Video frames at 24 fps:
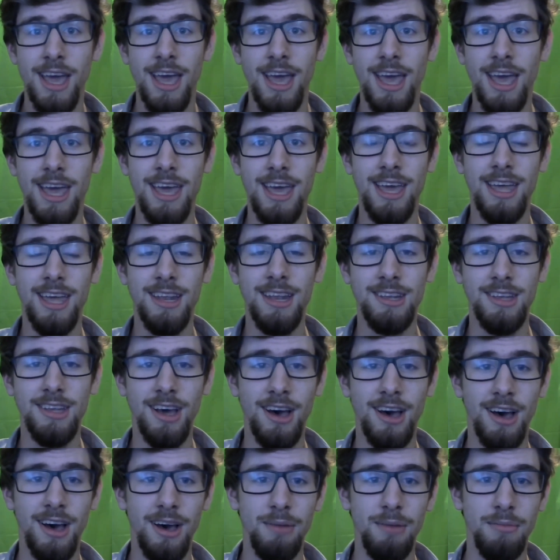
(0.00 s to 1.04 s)
And
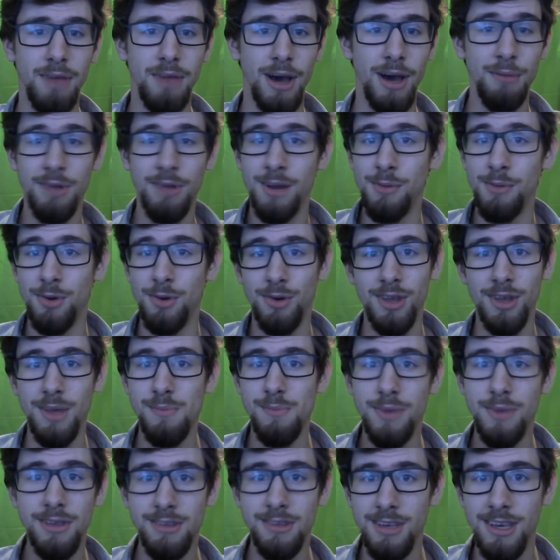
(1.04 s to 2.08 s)
I'm going to be really
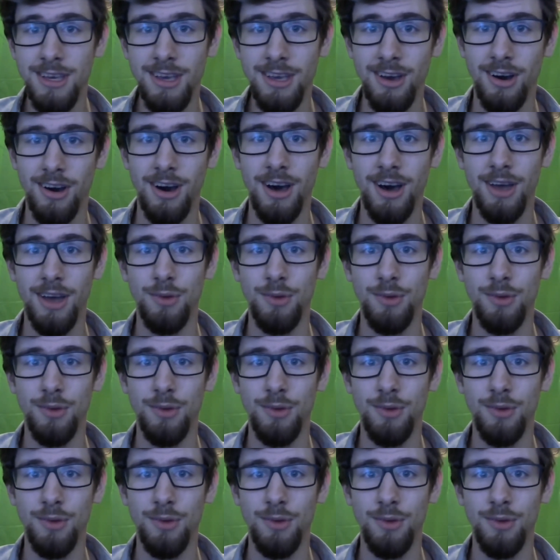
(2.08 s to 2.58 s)
busy on